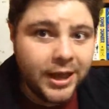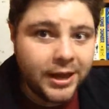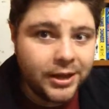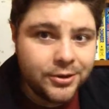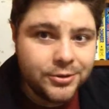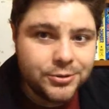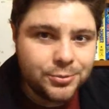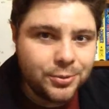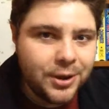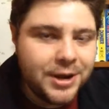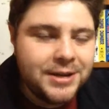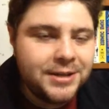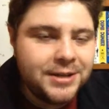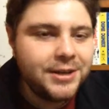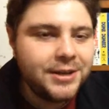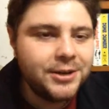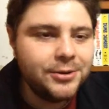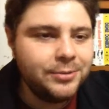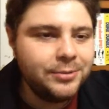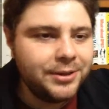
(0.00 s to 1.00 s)
Lange goes right
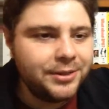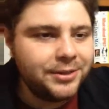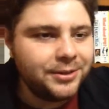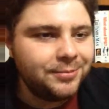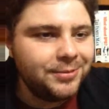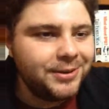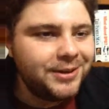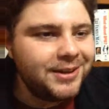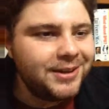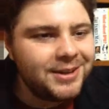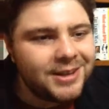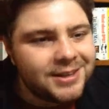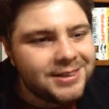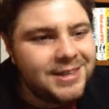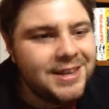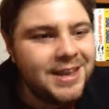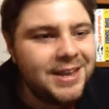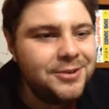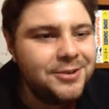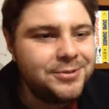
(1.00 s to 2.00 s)
in there with him, and at
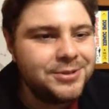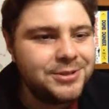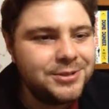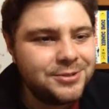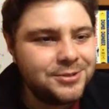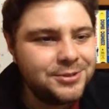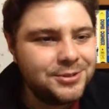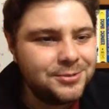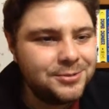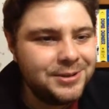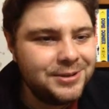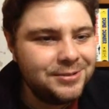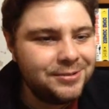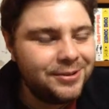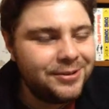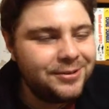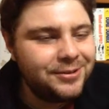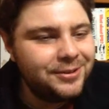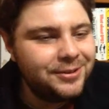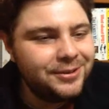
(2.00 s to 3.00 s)
the end it was so sweet.
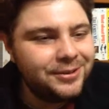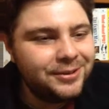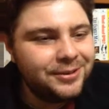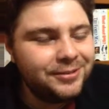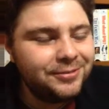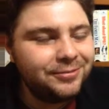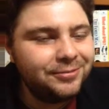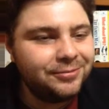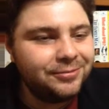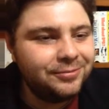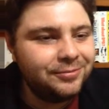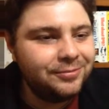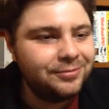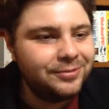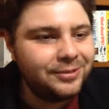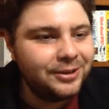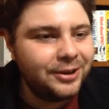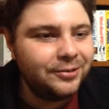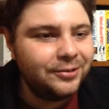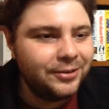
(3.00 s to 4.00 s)
You
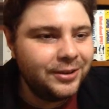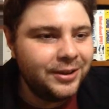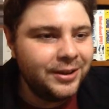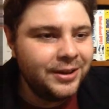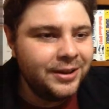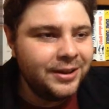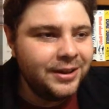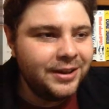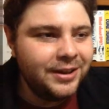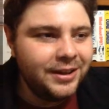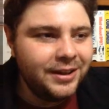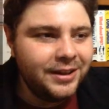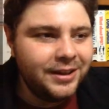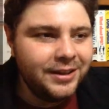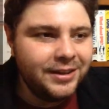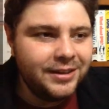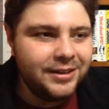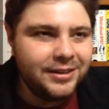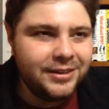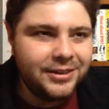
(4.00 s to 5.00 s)
know,
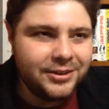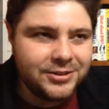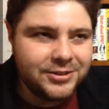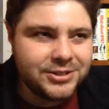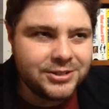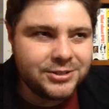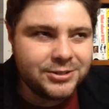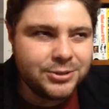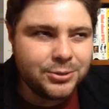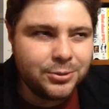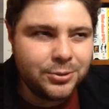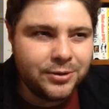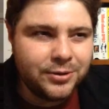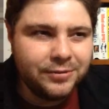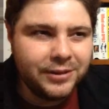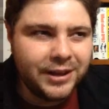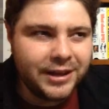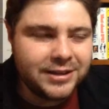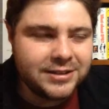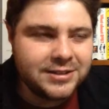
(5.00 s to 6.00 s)
there's sort
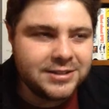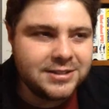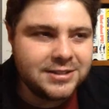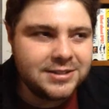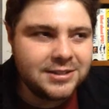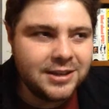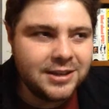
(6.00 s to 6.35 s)
of like a